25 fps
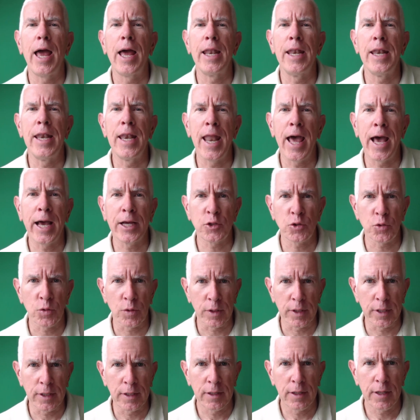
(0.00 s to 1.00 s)

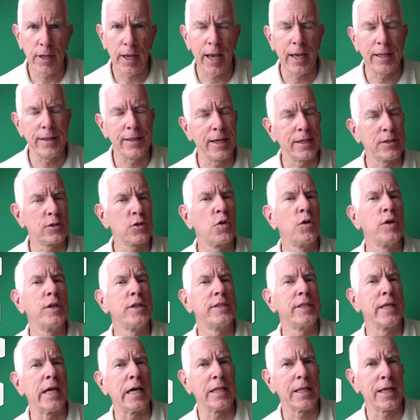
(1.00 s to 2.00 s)
naturally, and that's going to
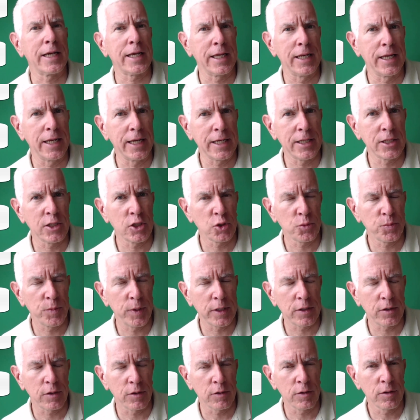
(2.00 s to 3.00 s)
sound like an English
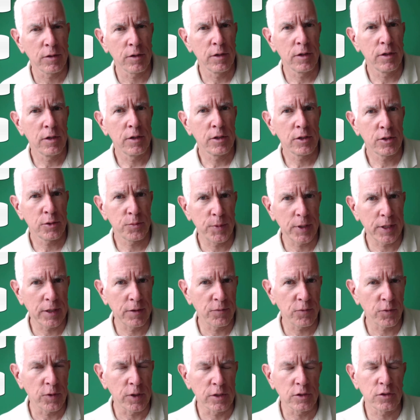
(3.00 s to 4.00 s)
speaker speaking
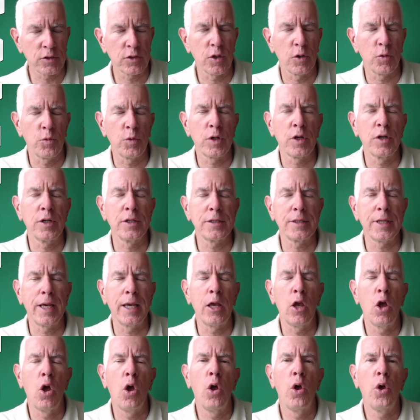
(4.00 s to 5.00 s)
French. So we're going to
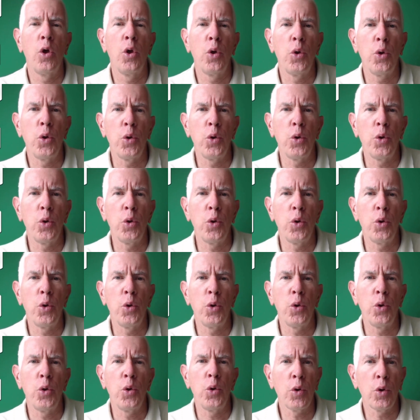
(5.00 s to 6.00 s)
say
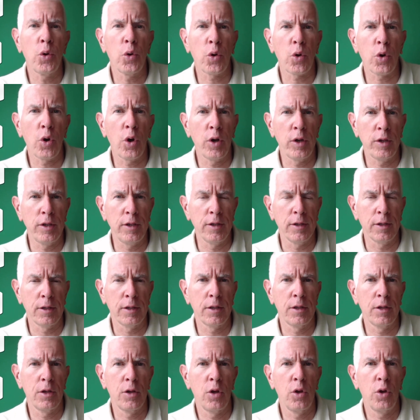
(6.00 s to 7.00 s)
écureuil,
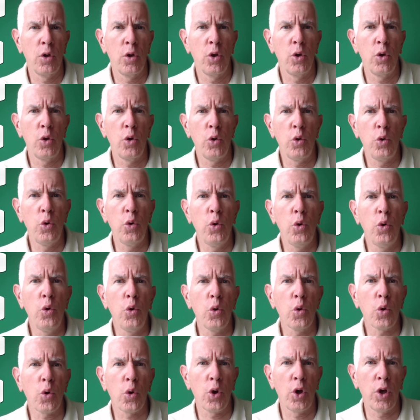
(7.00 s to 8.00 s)

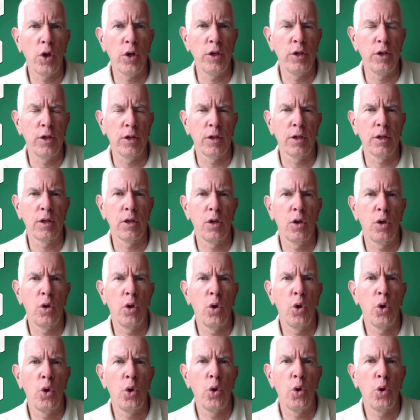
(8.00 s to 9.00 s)
écureuil,
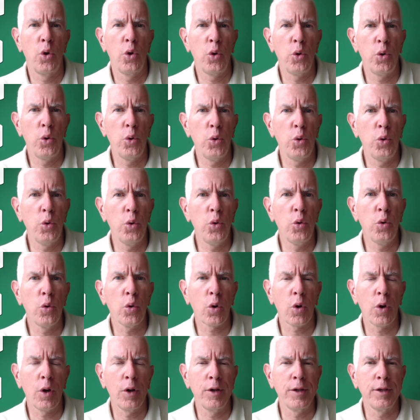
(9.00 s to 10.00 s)

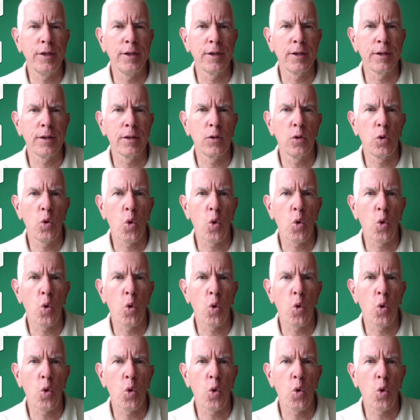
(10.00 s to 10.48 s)
écureuil,